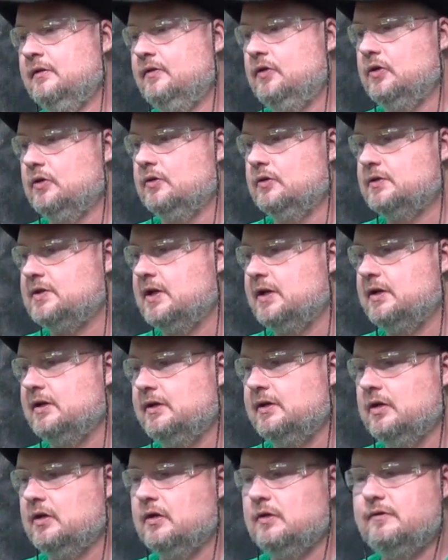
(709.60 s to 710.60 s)
If you're
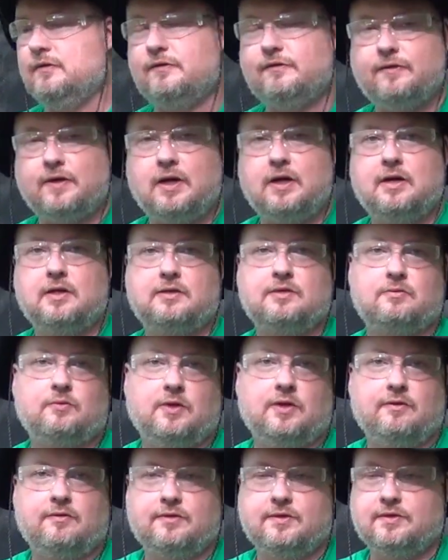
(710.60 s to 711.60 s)
taking care of a fox,
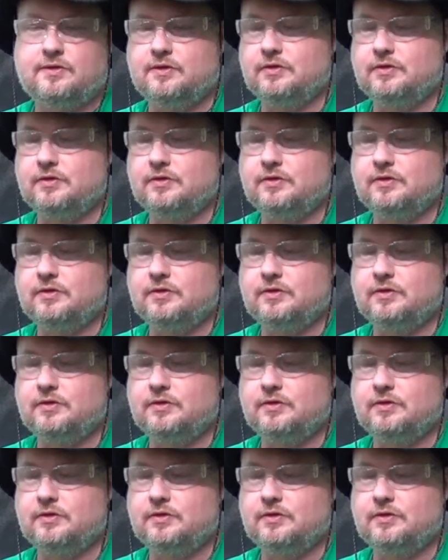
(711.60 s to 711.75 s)
whatever the